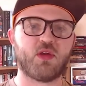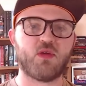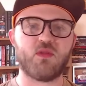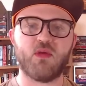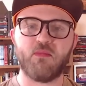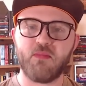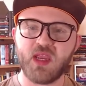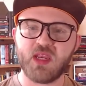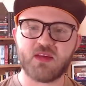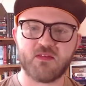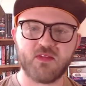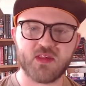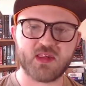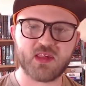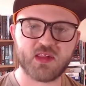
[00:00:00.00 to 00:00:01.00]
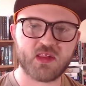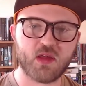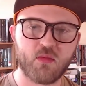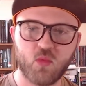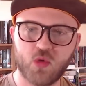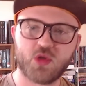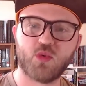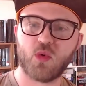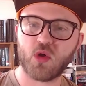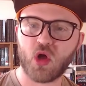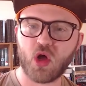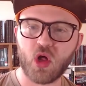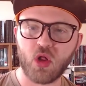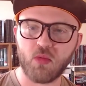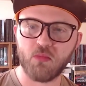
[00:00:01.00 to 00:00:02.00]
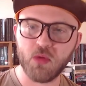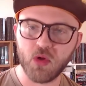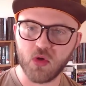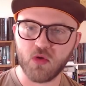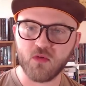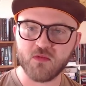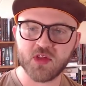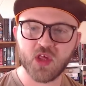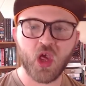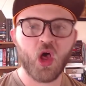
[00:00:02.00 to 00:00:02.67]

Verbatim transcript: to the meat of the system, which we'll call moves.